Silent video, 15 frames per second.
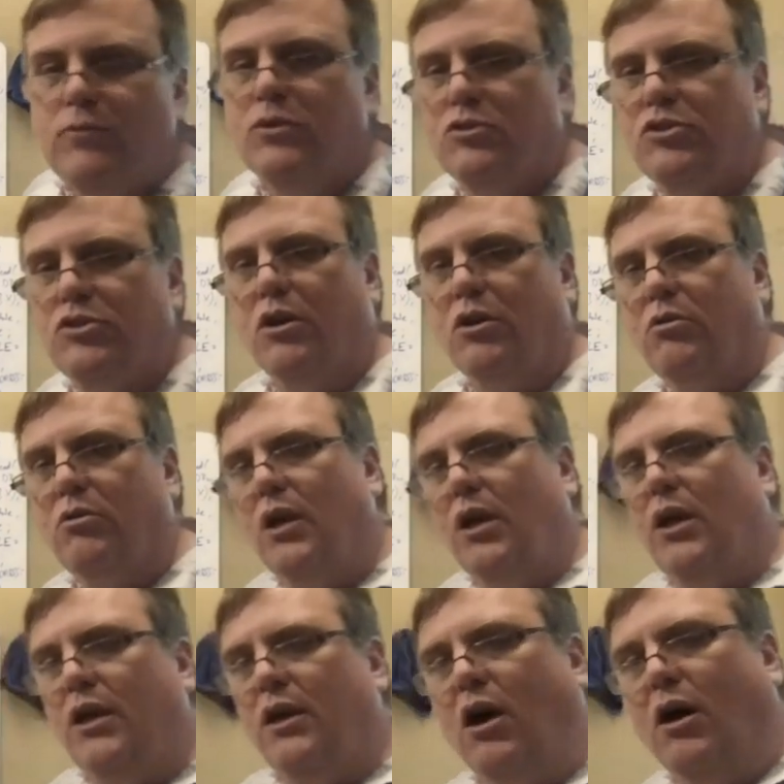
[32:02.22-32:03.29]
So
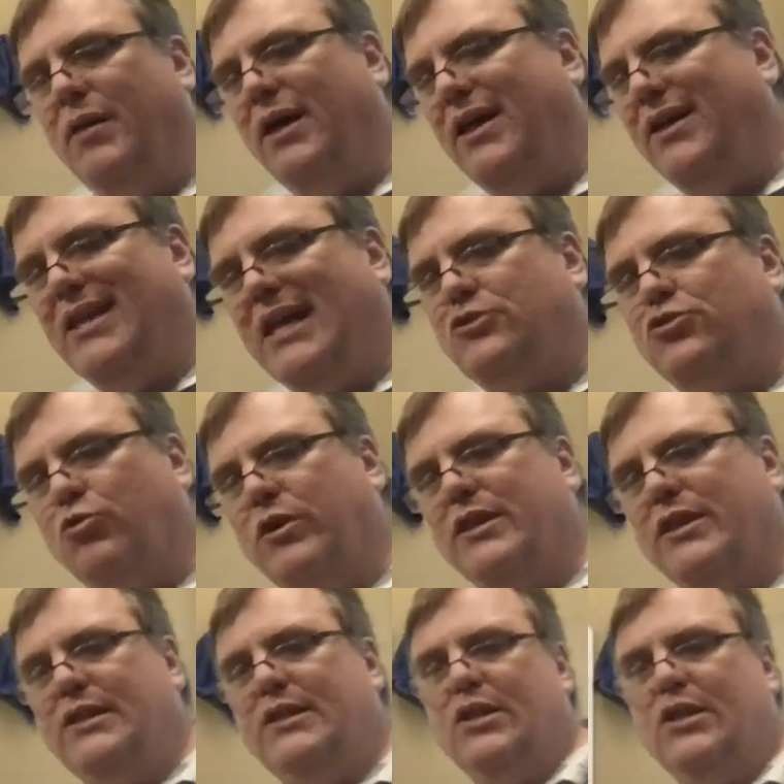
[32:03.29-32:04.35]
that's really
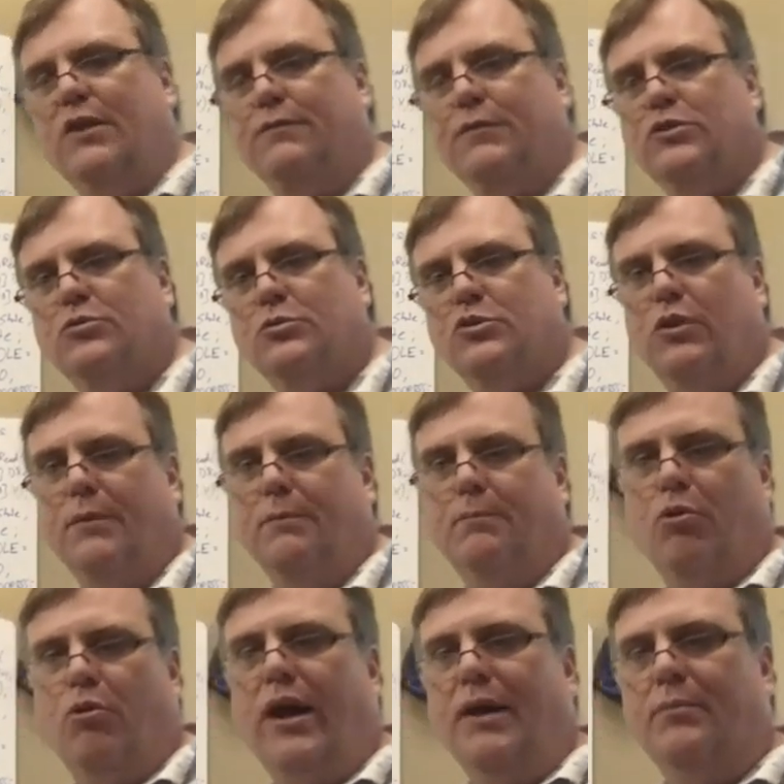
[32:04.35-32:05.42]
the difference between
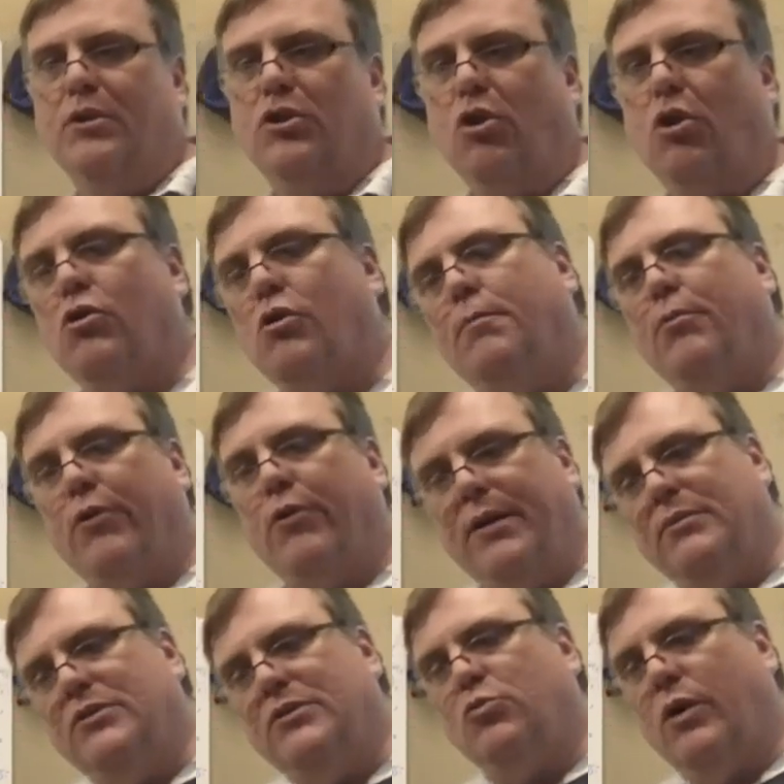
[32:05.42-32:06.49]
param and local param, is
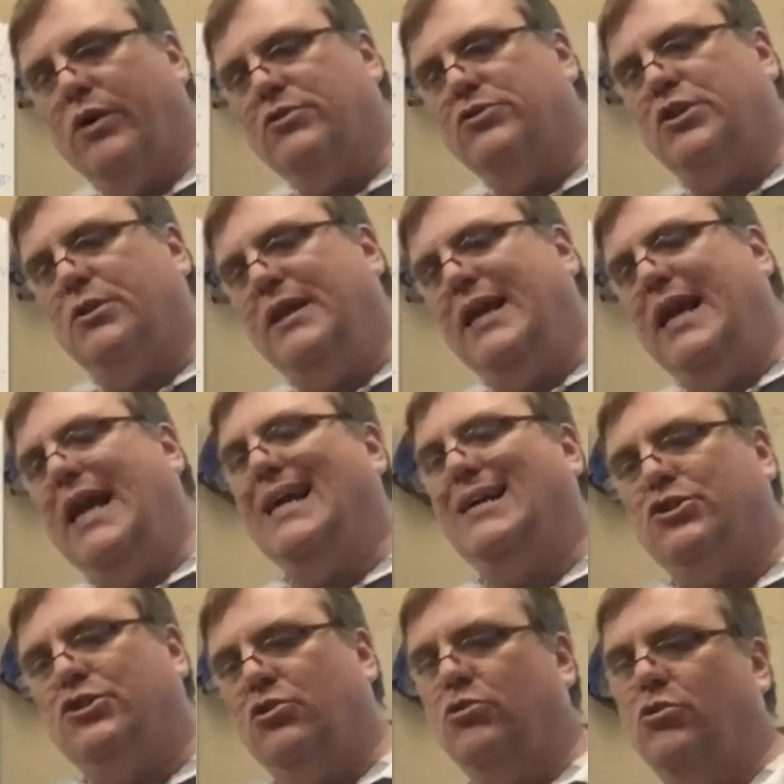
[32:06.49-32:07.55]
whether somebody
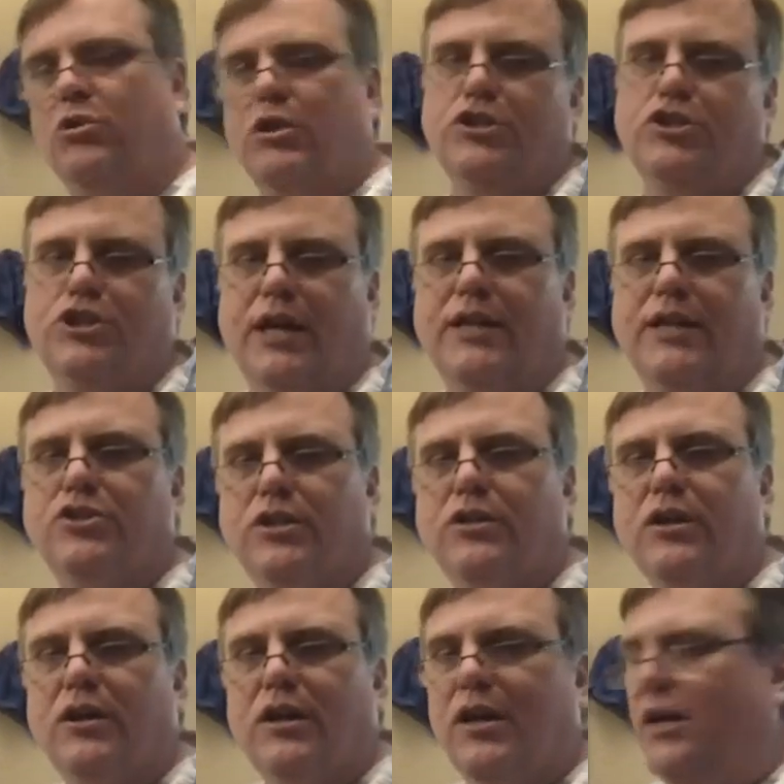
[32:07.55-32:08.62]
external can change it.
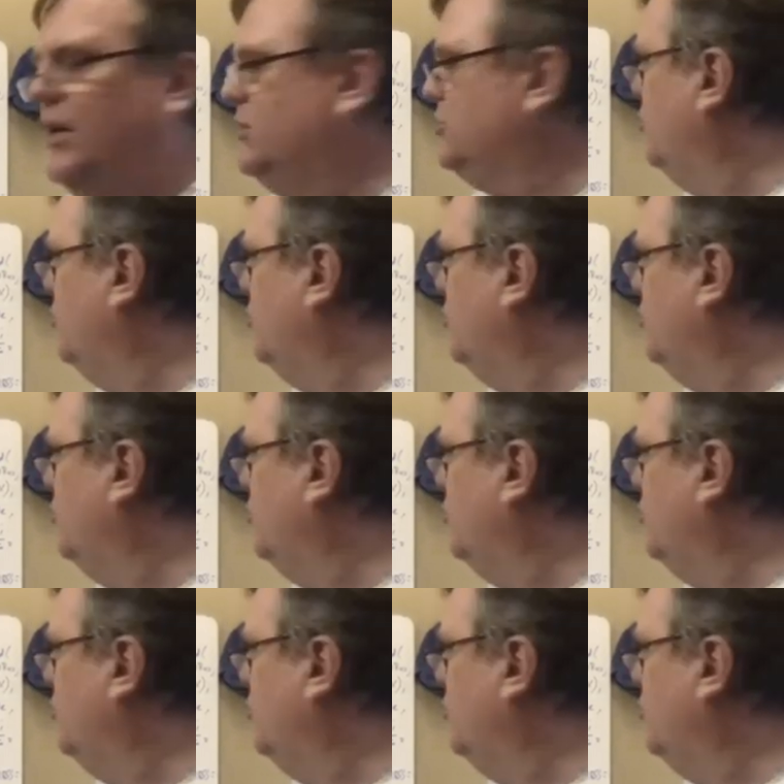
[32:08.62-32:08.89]
So